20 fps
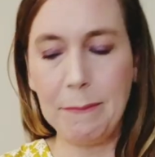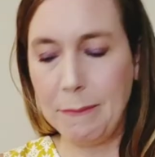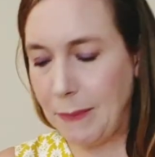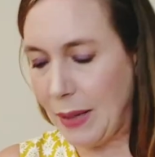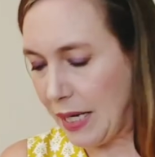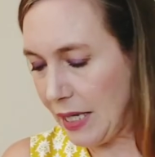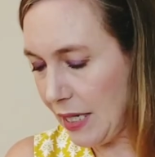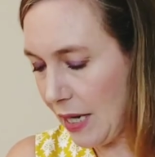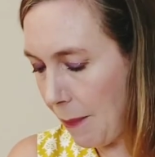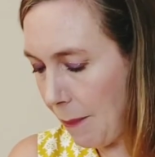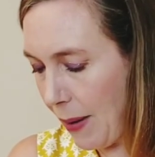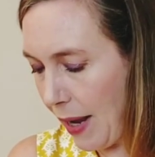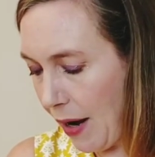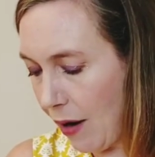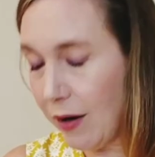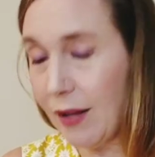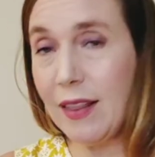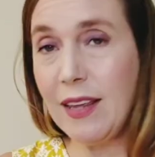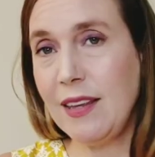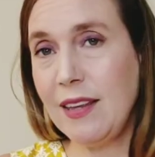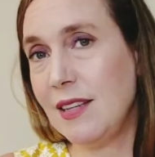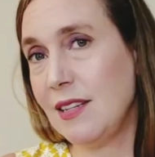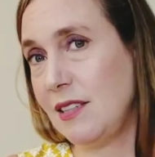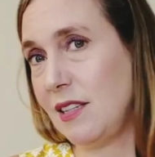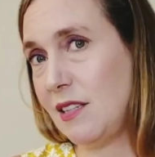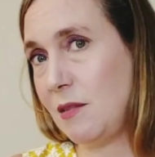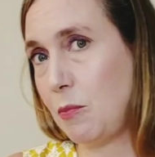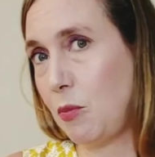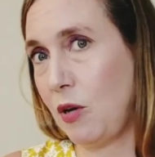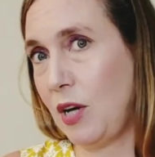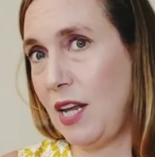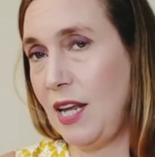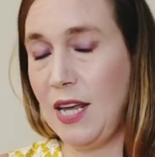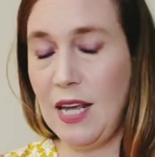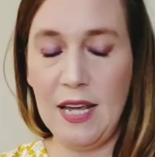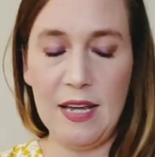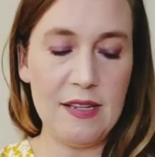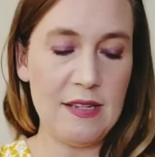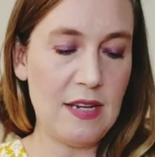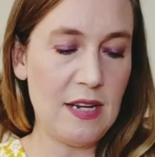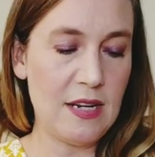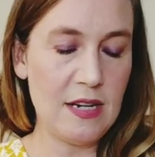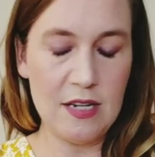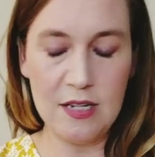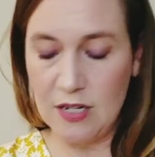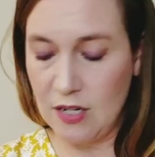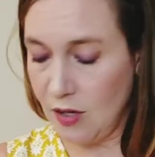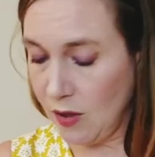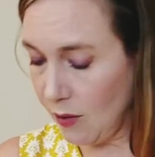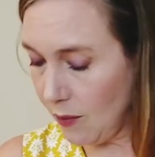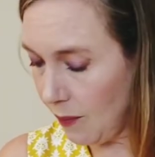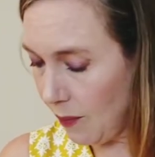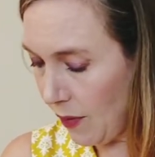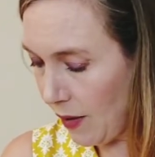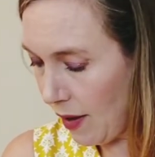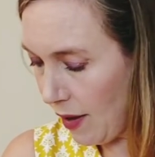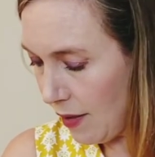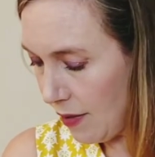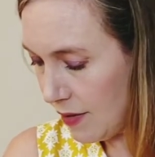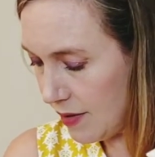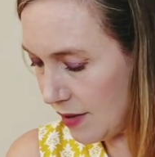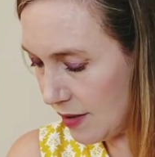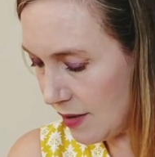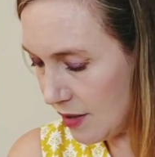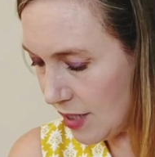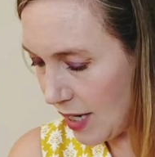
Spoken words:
but apparently this is pretty easy to do. This is